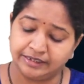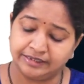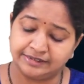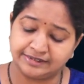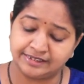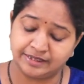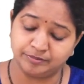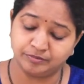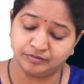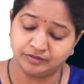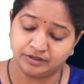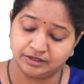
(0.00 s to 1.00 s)

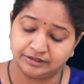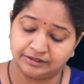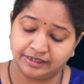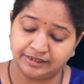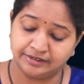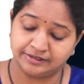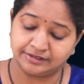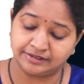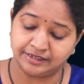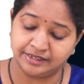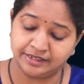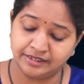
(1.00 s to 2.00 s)
LCM, that is
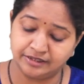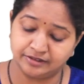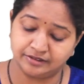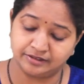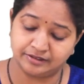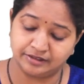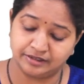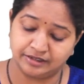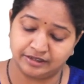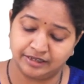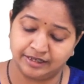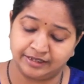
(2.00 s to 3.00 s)

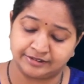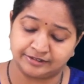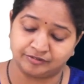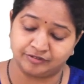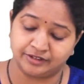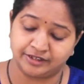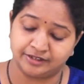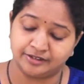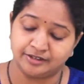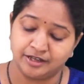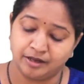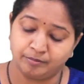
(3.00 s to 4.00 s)
3x square